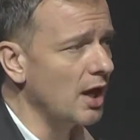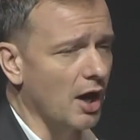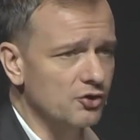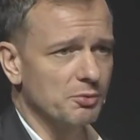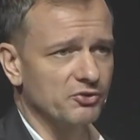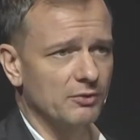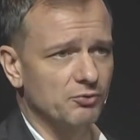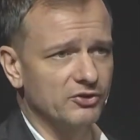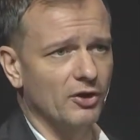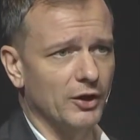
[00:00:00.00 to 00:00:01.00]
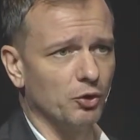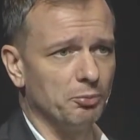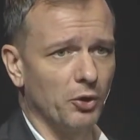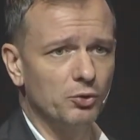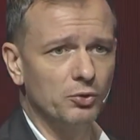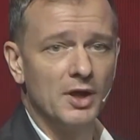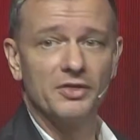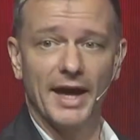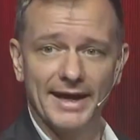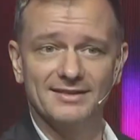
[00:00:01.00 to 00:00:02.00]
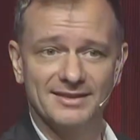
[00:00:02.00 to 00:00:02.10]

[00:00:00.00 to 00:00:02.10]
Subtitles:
a 100% recycled bottle that